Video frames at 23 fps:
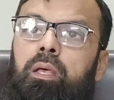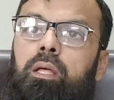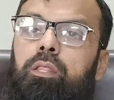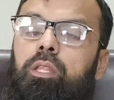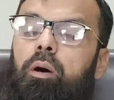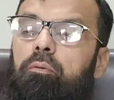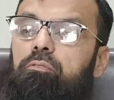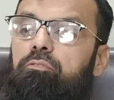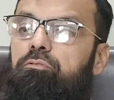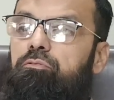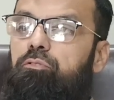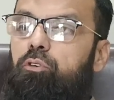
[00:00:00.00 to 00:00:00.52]

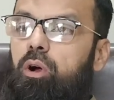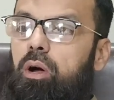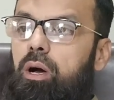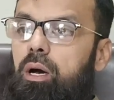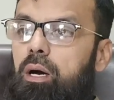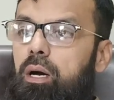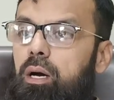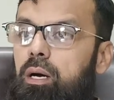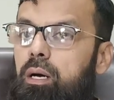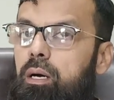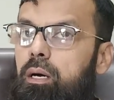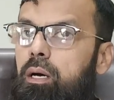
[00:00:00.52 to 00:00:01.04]

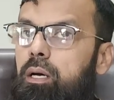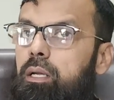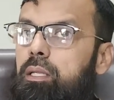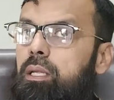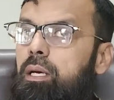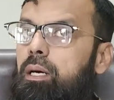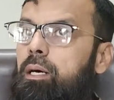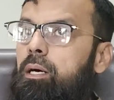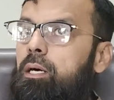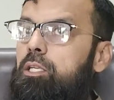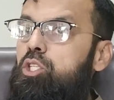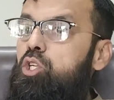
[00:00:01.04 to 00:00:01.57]

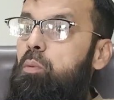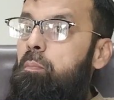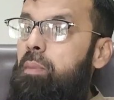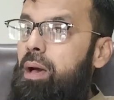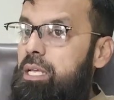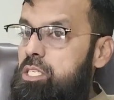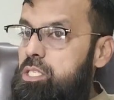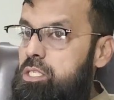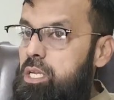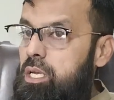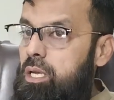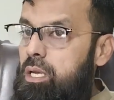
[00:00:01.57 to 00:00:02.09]
the
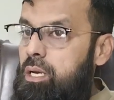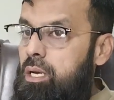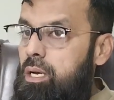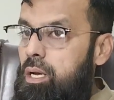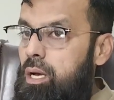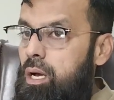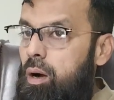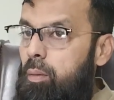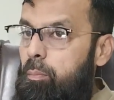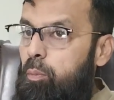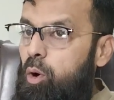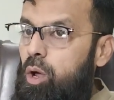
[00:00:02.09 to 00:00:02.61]
domestic
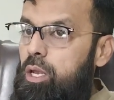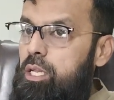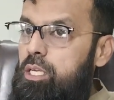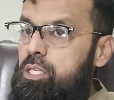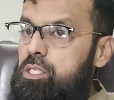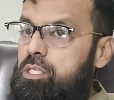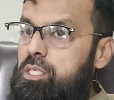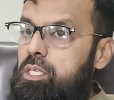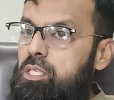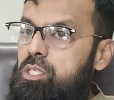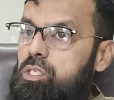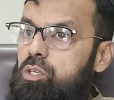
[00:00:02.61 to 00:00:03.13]

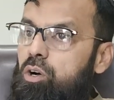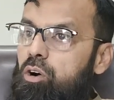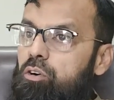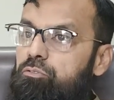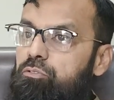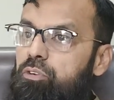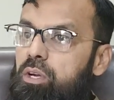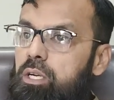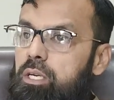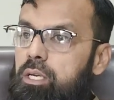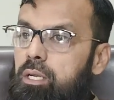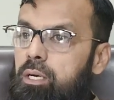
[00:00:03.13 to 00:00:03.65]
policies of
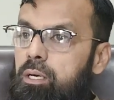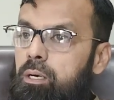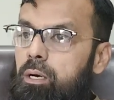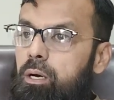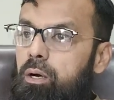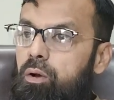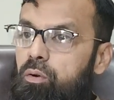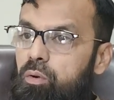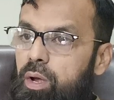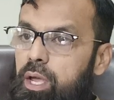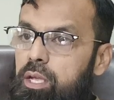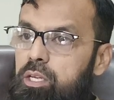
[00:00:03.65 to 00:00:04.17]
Hitler,
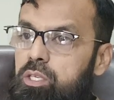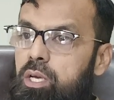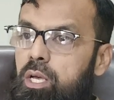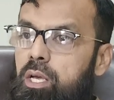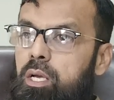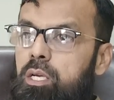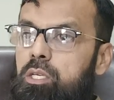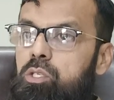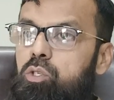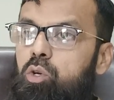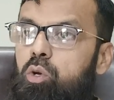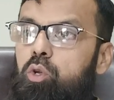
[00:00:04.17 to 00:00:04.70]
right?
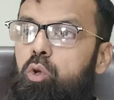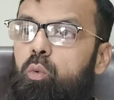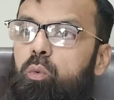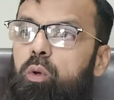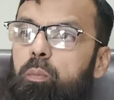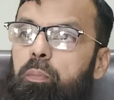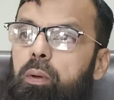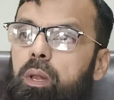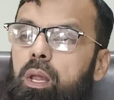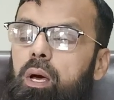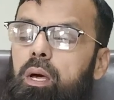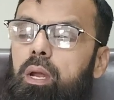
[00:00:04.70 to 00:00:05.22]
So you
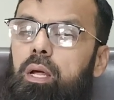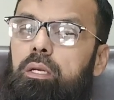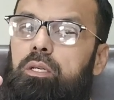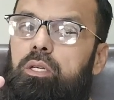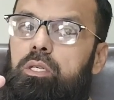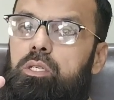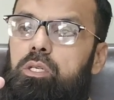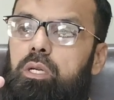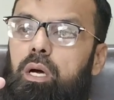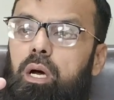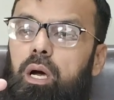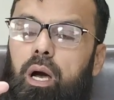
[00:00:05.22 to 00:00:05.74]
people
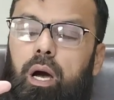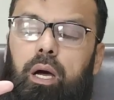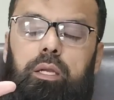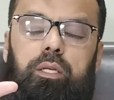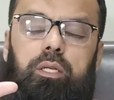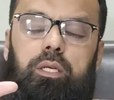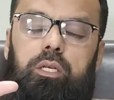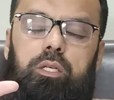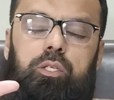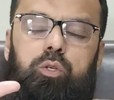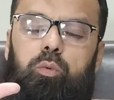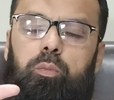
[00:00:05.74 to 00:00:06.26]

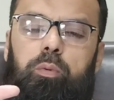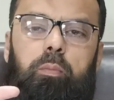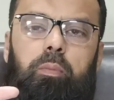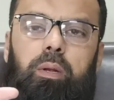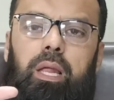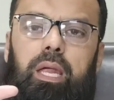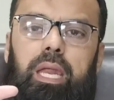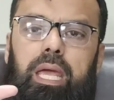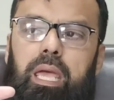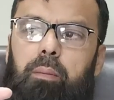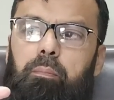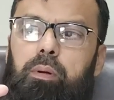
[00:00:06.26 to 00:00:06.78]

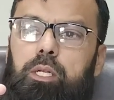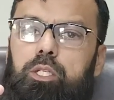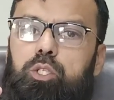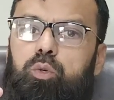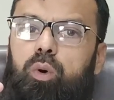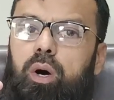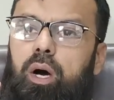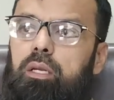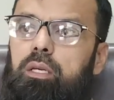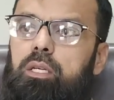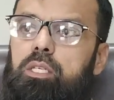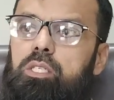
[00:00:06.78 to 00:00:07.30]
are able
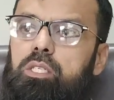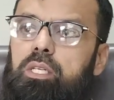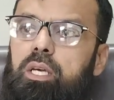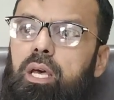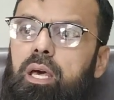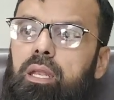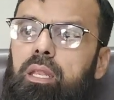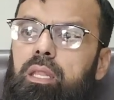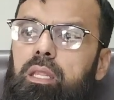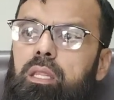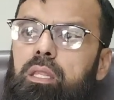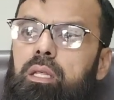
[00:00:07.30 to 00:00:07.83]
to
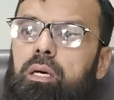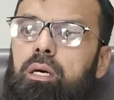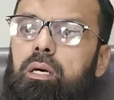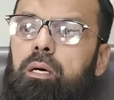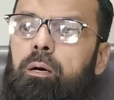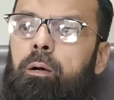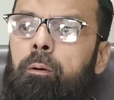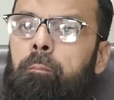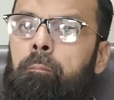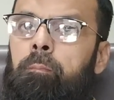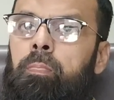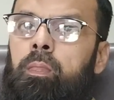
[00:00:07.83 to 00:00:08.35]
understand
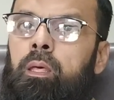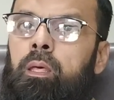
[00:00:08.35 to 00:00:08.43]
the